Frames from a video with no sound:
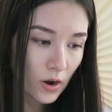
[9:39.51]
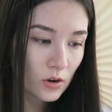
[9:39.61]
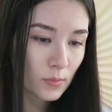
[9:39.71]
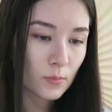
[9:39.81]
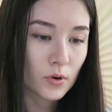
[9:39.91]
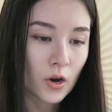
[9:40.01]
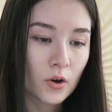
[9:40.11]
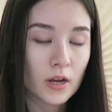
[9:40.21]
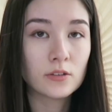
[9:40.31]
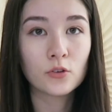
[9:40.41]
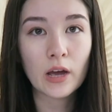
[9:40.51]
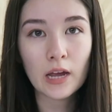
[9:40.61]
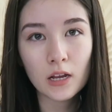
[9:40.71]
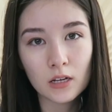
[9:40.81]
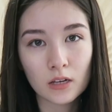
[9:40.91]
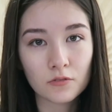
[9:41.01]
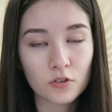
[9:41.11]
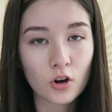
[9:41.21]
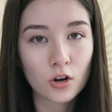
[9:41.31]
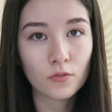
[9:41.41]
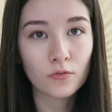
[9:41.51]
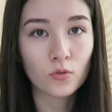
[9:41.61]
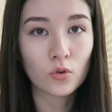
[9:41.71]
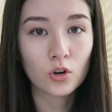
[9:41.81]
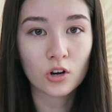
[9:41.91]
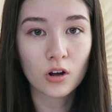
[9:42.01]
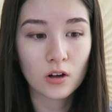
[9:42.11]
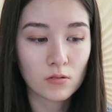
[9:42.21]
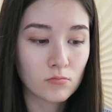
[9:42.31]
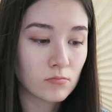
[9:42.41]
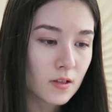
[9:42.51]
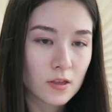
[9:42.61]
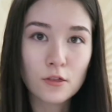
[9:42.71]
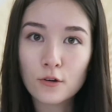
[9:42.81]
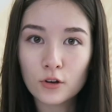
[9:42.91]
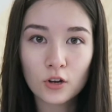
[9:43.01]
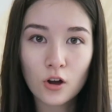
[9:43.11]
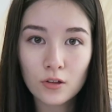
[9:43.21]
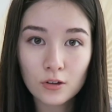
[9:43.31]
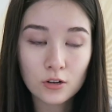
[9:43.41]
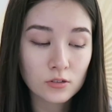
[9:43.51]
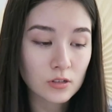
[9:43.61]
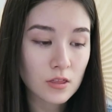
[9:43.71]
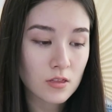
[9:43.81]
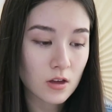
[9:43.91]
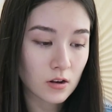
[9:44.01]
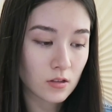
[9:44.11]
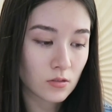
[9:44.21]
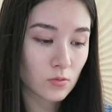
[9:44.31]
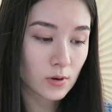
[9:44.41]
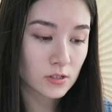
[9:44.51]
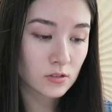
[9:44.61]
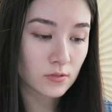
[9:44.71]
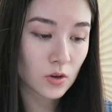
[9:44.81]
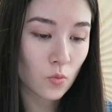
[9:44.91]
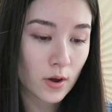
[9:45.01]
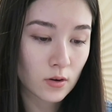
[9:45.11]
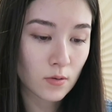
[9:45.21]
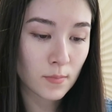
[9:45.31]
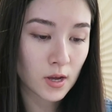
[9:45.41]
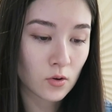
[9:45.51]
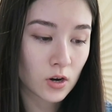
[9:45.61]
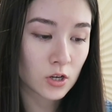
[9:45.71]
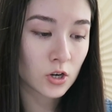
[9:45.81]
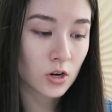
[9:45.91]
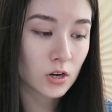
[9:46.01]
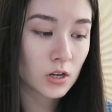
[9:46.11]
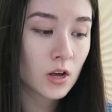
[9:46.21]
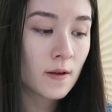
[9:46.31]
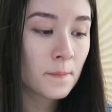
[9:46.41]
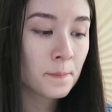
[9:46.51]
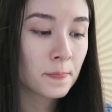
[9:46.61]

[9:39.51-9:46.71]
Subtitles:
Oh, I remember. Okay, so I had a gift card for, I think like $30, and then the rest of it went on my credit card.